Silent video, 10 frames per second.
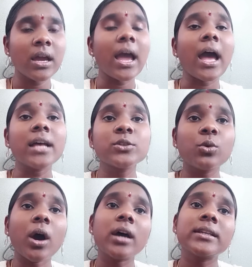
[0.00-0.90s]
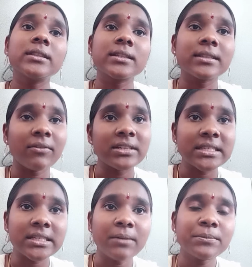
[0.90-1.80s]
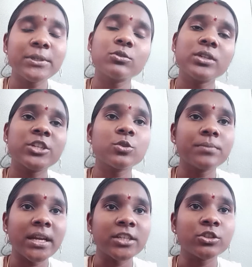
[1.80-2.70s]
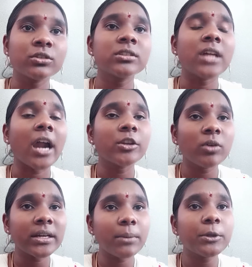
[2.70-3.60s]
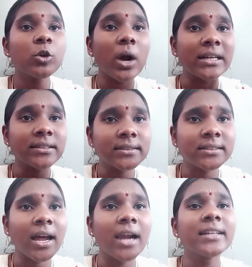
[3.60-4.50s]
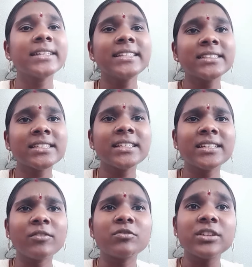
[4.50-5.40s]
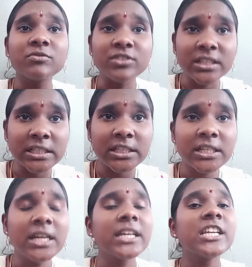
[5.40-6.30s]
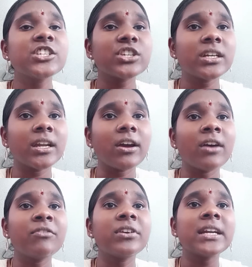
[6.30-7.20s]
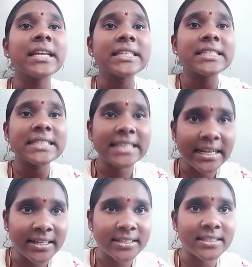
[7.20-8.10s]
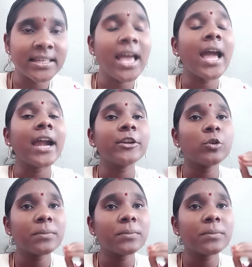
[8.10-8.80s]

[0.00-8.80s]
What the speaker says: as you are in the 7th step, you need to make sure that you are able to understand each and every word, each and every sentence, and you